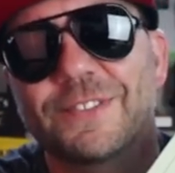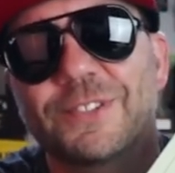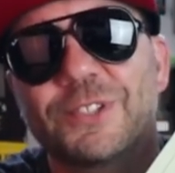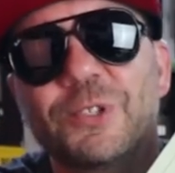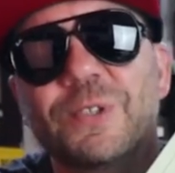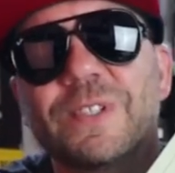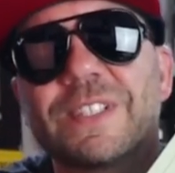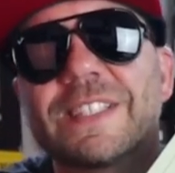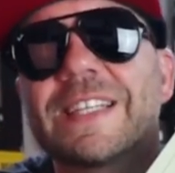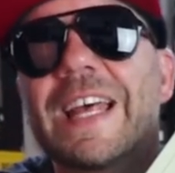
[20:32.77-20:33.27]

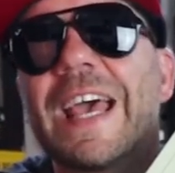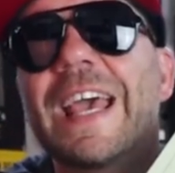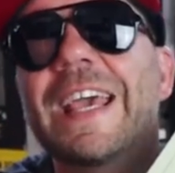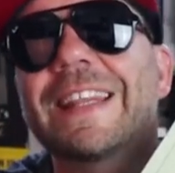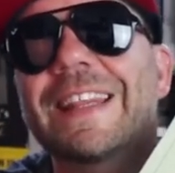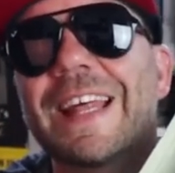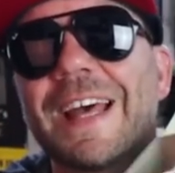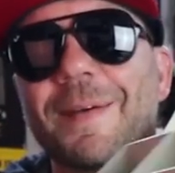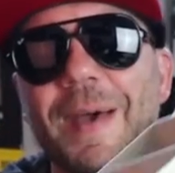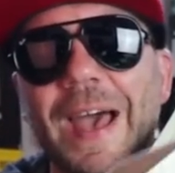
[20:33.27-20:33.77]
You just
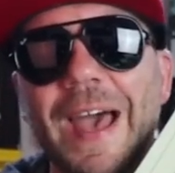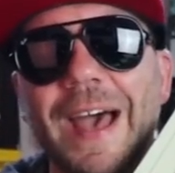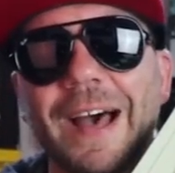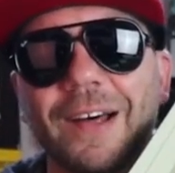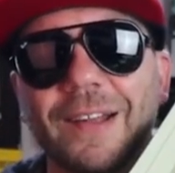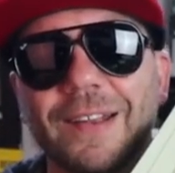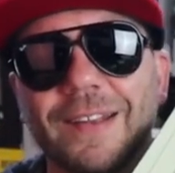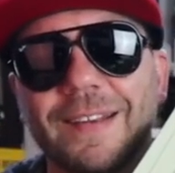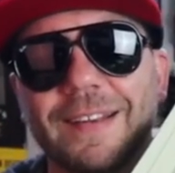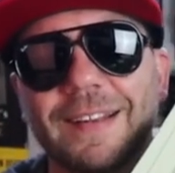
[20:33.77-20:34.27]
take them
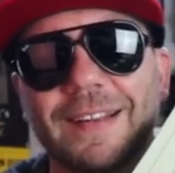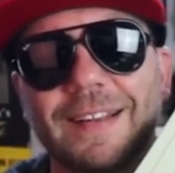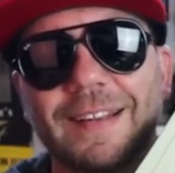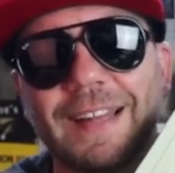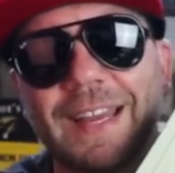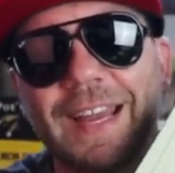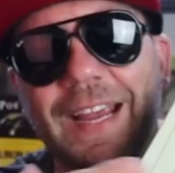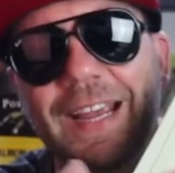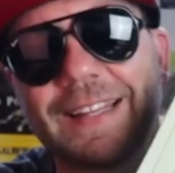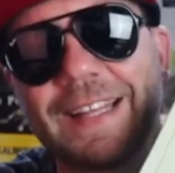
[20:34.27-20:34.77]
out
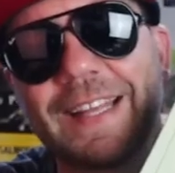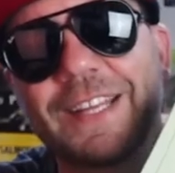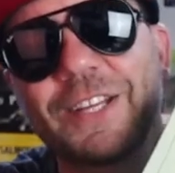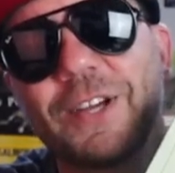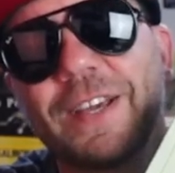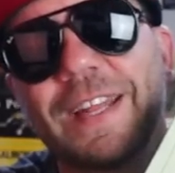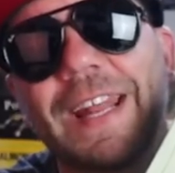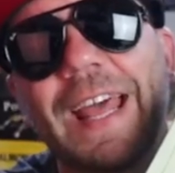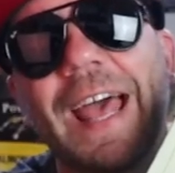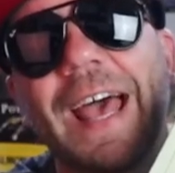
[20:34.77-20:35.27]
and then you can